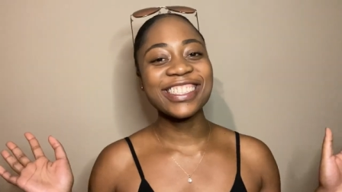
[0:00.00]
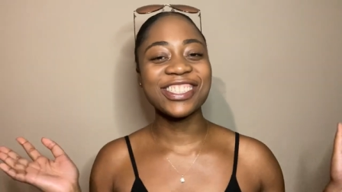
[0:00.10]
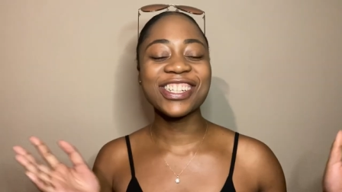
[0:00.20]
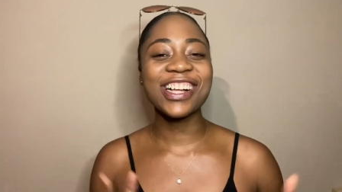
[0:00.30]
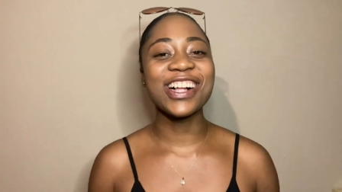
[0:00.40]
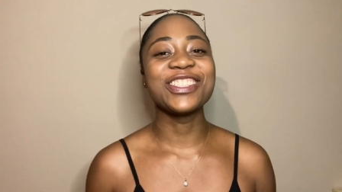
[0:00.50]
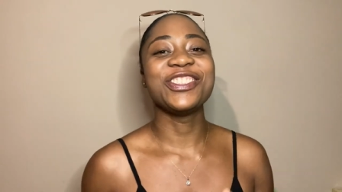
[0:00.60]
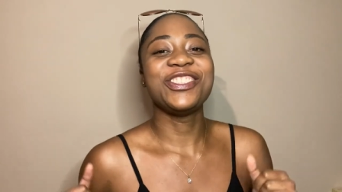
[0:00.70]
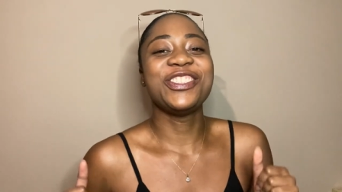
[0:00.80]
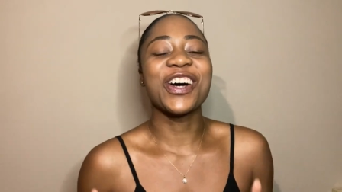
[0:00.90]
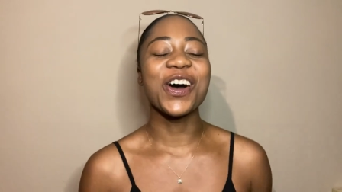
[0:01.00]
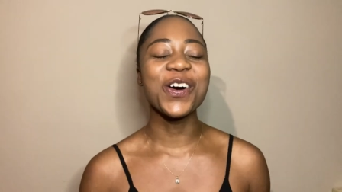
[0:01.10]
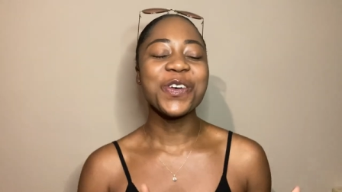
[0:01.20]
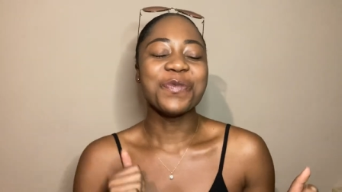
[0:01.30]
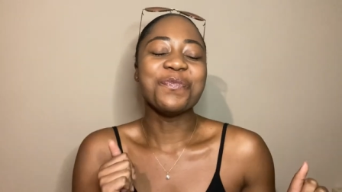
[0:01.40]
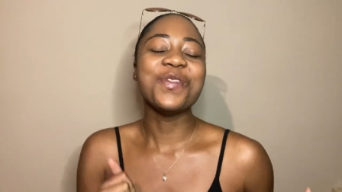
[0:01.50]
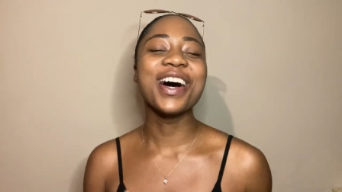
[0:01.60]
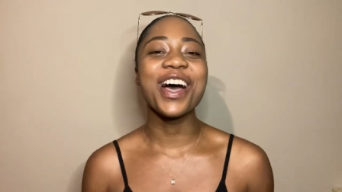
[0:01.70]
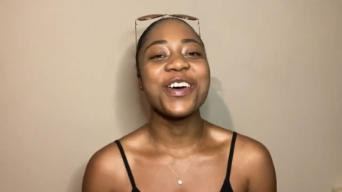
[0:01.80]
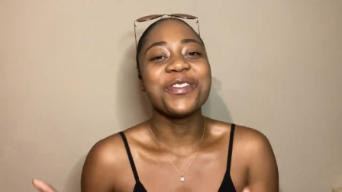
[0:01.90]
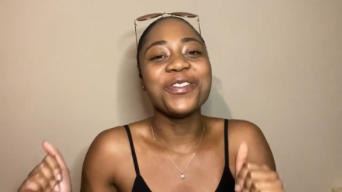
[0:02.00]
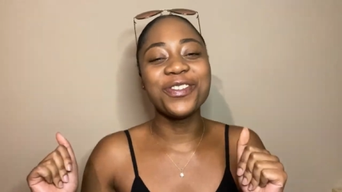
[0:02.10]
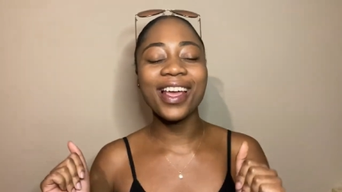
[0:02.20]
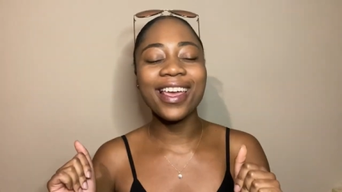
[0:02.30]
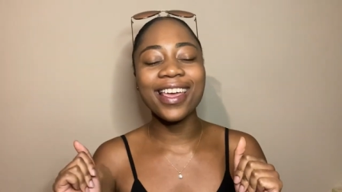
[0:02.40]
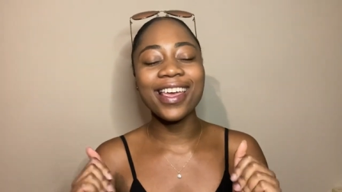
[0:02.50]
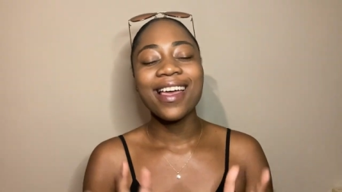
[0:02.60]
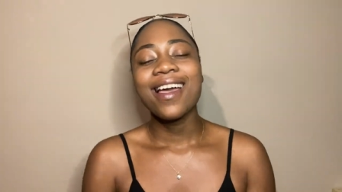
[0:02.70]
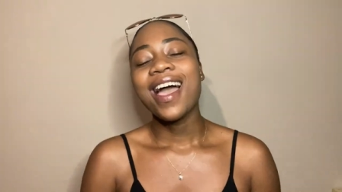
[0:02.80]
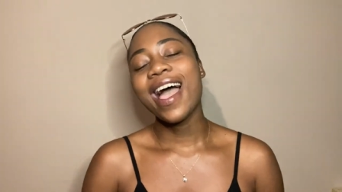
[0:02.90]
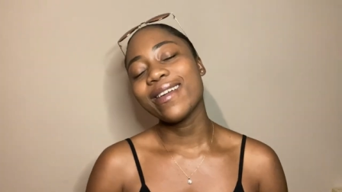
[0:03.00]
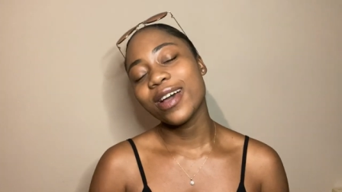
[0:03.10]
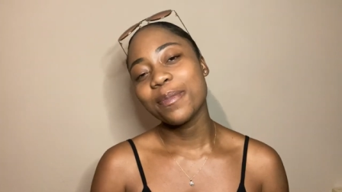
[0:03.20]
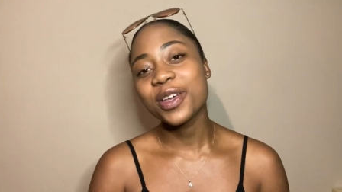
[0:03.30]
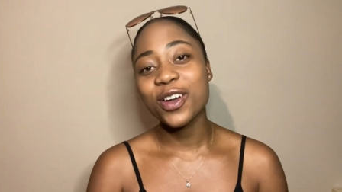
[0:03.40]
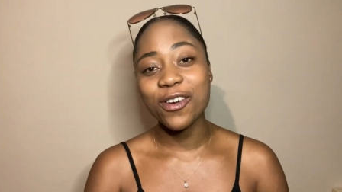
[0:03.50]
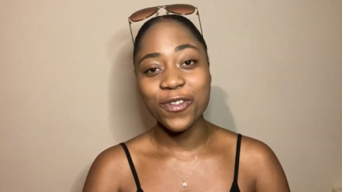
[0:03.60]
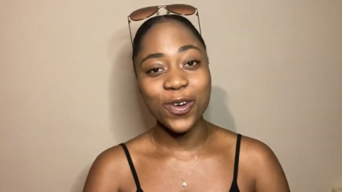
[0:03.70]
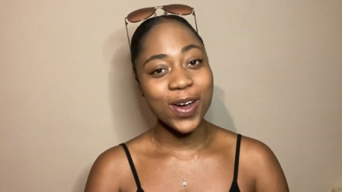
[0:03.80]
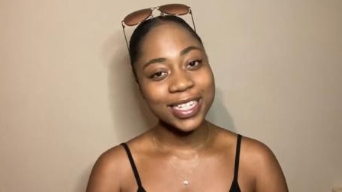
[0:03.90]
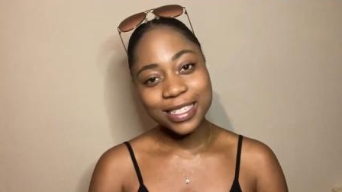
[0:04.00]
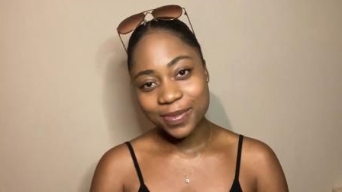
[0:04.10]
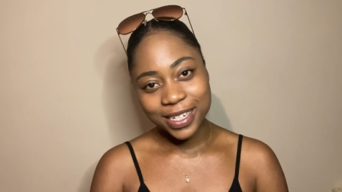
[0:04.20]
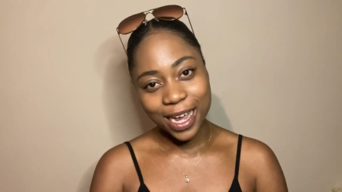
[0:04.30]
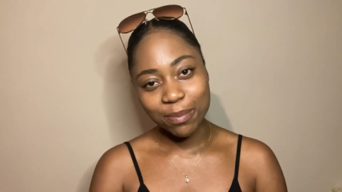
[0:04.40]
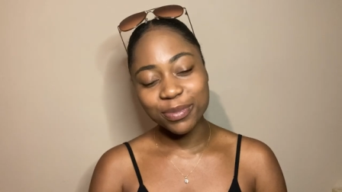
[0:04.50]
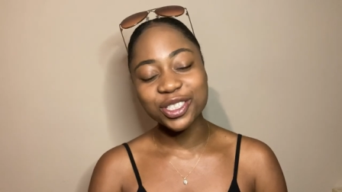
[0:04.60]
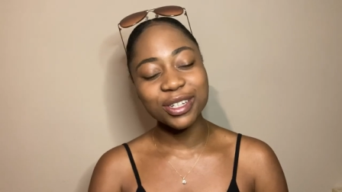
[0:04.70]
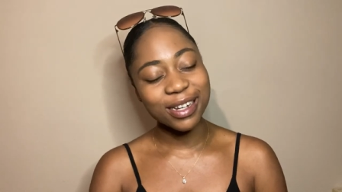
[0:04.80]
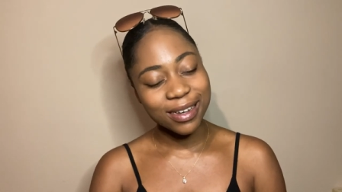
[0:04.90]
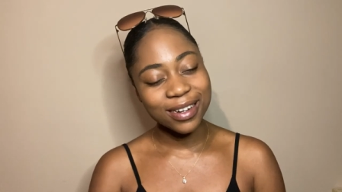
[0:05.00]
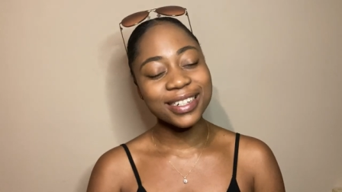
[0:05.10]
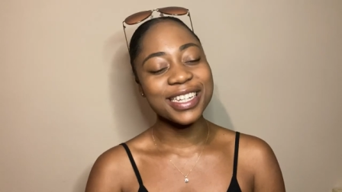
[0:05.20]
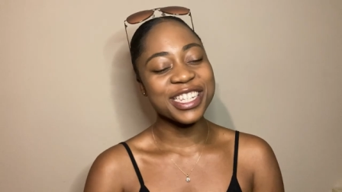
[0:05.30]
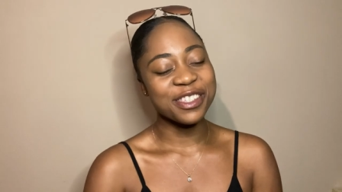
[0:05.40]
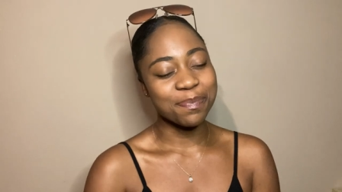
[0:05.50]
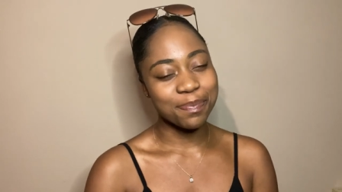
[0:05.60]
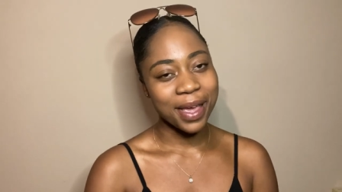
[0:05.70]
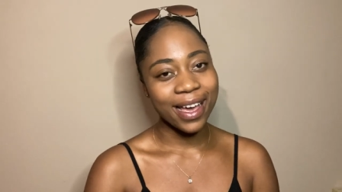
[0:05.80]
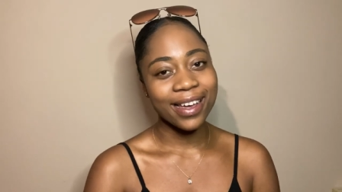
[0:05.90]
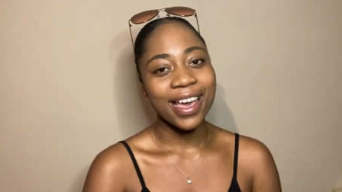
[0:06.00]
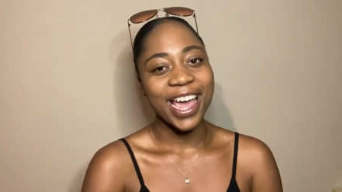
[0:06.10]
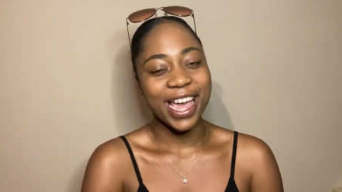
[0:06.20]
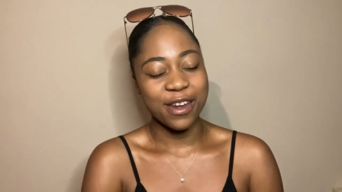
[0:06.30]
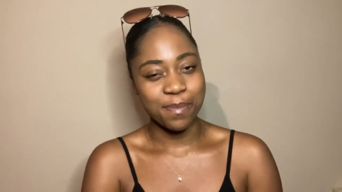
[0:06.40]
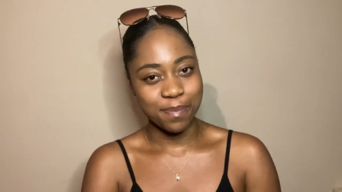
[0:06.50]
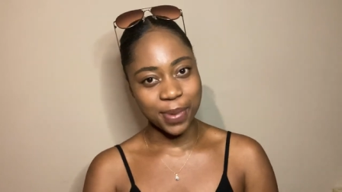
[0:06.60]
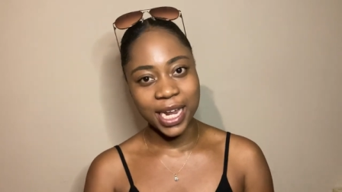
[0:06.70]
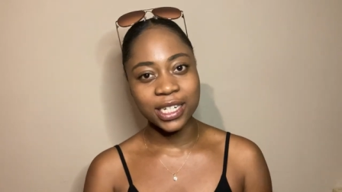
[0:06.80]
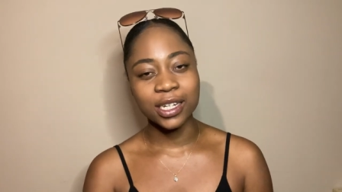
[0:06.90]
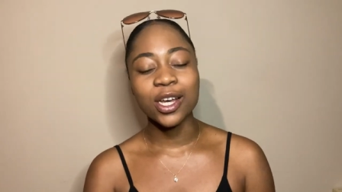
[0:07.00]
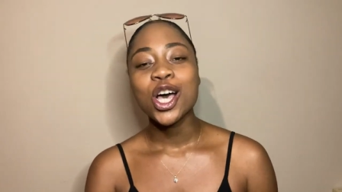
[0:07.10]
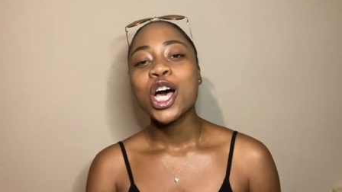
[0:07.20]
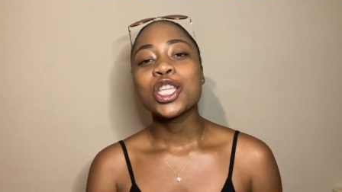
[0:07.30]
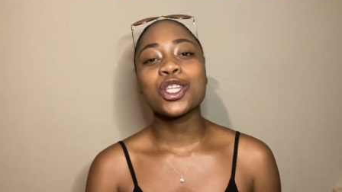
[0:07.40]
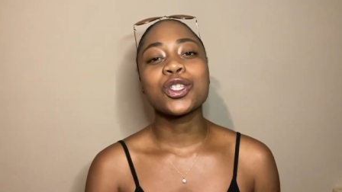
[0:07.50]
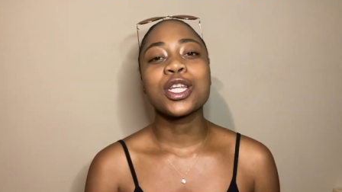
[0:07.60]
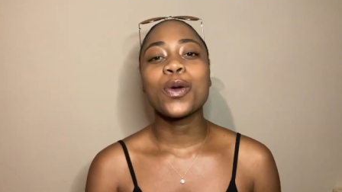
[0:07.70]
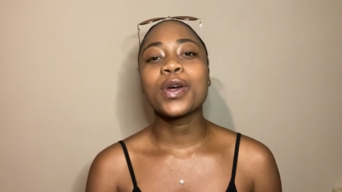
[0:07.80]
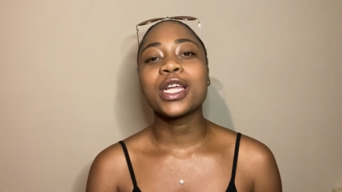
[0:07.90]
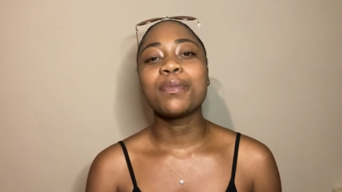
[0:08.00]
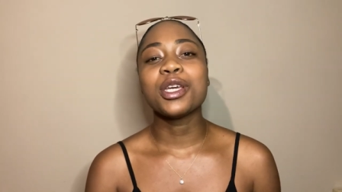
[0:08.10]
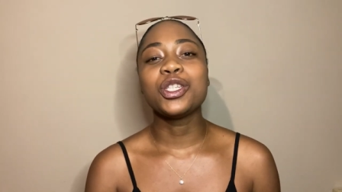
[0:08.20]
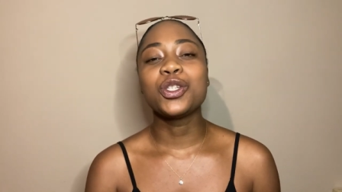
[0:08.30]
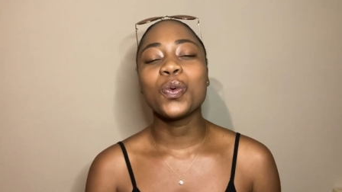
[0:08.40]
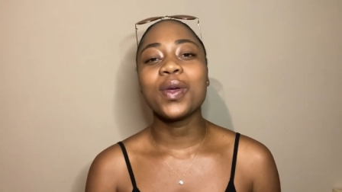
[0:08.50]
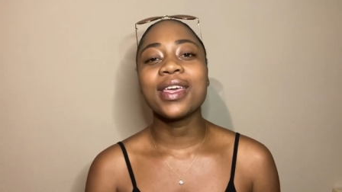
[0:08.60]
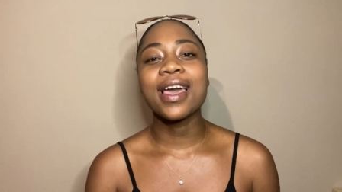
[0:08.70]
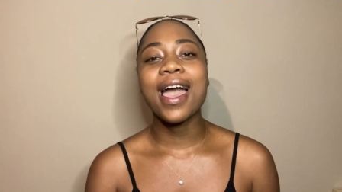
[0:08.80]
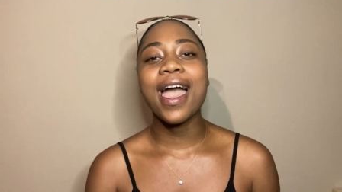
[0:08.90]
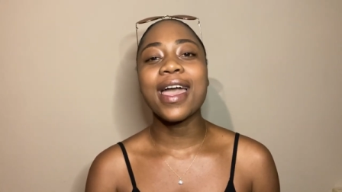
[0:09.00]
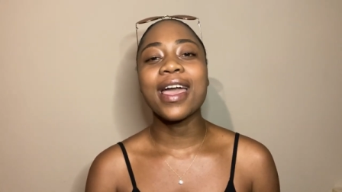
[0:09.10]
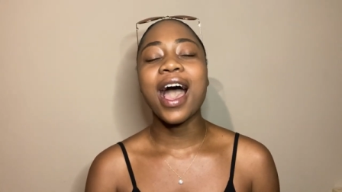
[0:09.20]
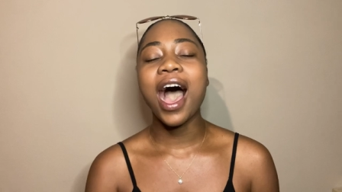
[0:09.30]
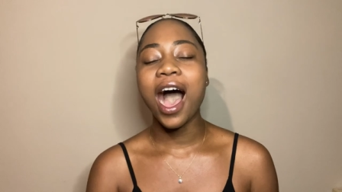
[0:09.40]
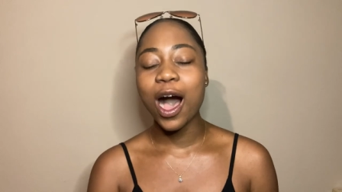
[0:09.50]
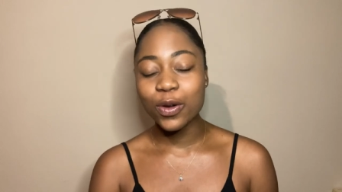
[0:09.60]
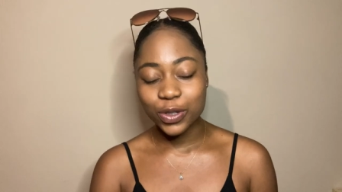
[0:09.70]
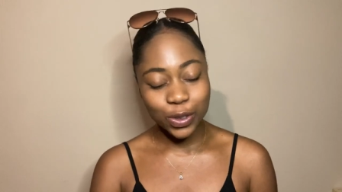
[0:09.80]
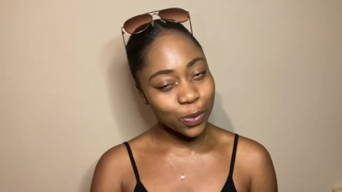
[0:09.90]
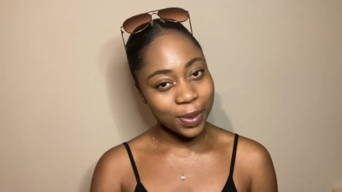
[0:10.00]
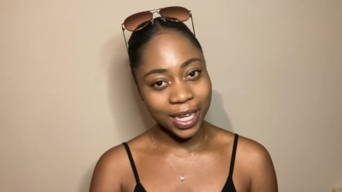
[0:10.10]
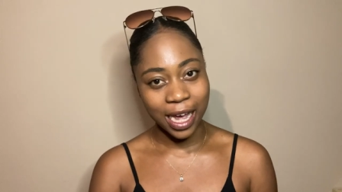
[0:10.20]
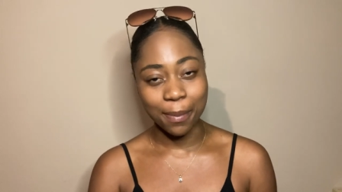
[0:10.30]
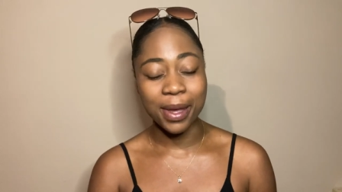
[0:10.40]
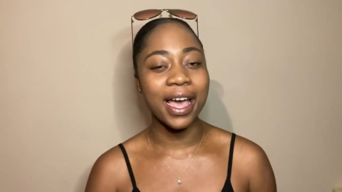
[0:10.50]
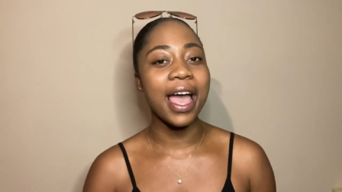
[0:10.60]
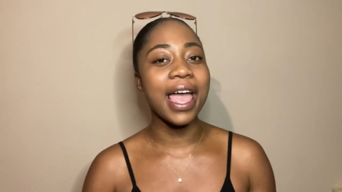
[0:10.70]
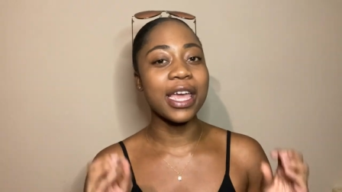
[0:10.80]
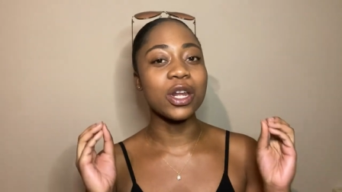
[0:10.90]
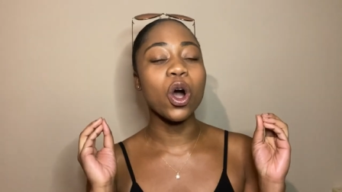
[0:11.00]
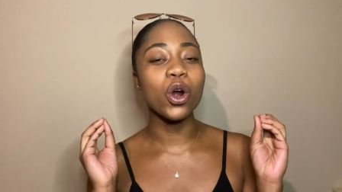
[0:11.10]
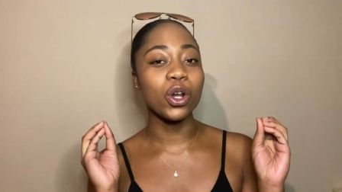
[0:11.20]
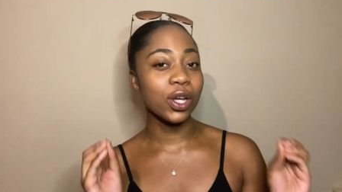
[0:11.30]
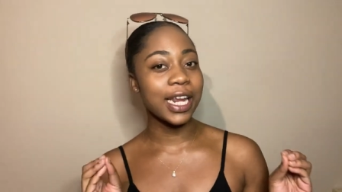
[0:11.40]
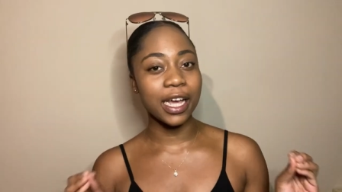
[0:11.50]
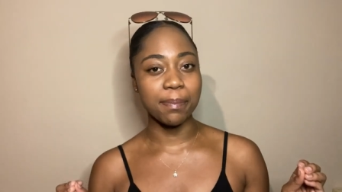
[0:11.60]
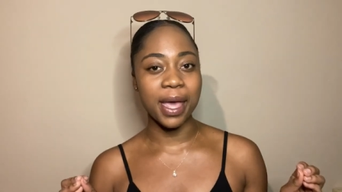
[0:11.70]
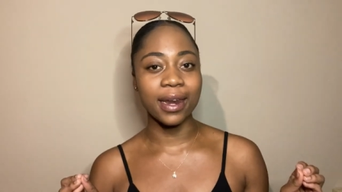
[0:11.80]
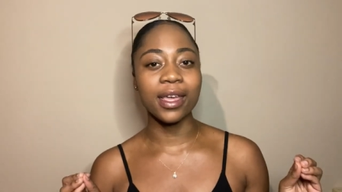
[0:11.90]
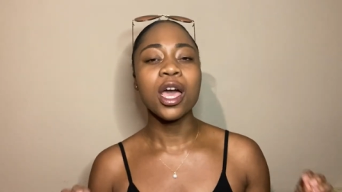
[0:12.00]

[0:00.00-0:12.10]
girl Jo Marie. I know I've been gone for quite some time, but your girl is back and better. So today we're gonna be doing a how to become a or look like a baddie